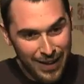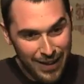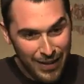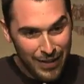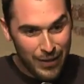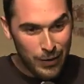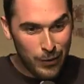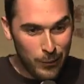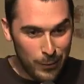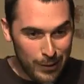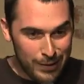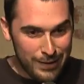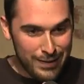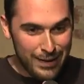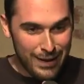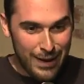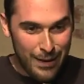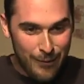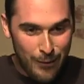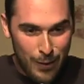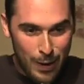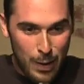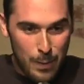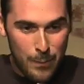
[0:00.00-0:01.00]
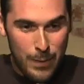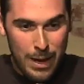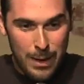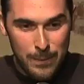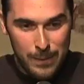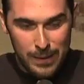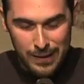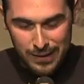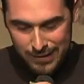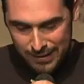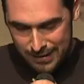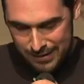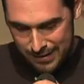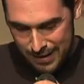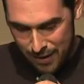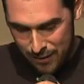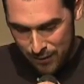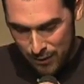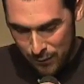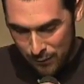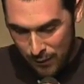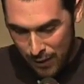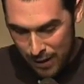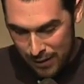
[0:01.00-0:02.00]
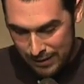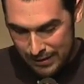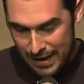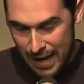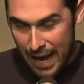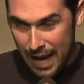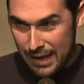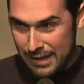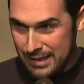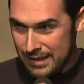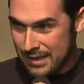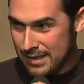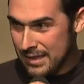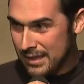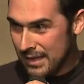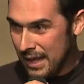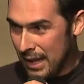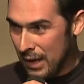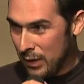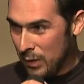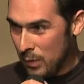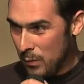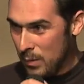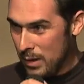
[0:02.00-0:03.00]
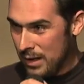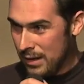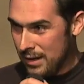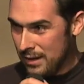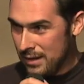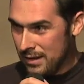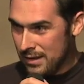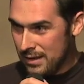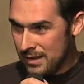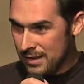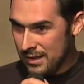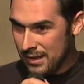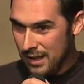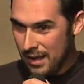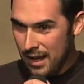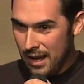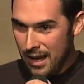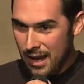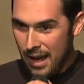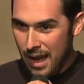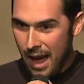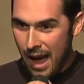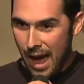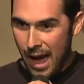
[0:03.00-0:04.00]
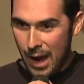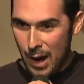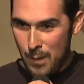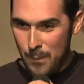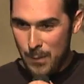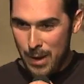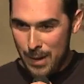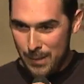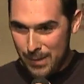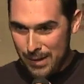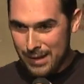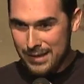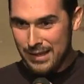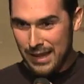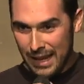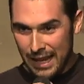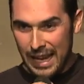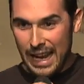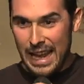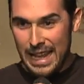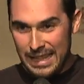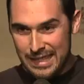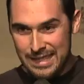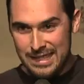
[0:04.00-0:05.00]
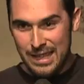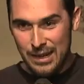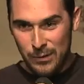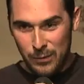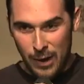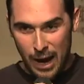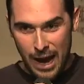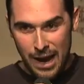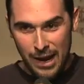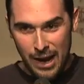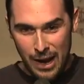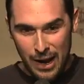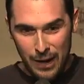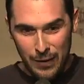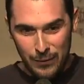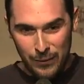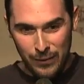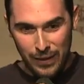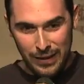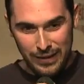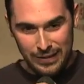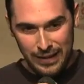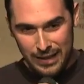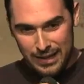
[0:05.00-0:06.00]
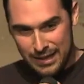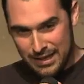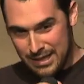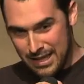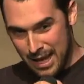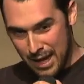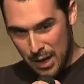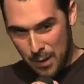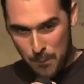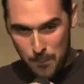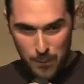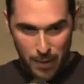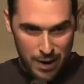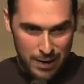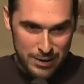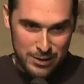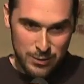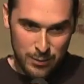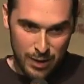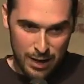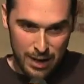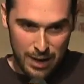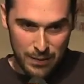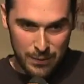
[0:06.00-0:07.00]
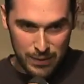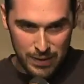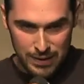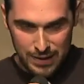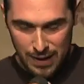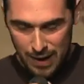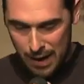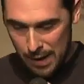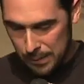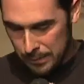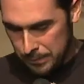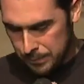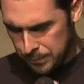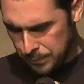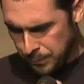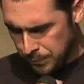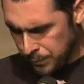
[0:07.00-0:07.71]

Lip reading: The reason I want a baby is because I haven't filed taxes in like 3 years. And a baby is like an instant write-off. Like they just take a bunch right off the top.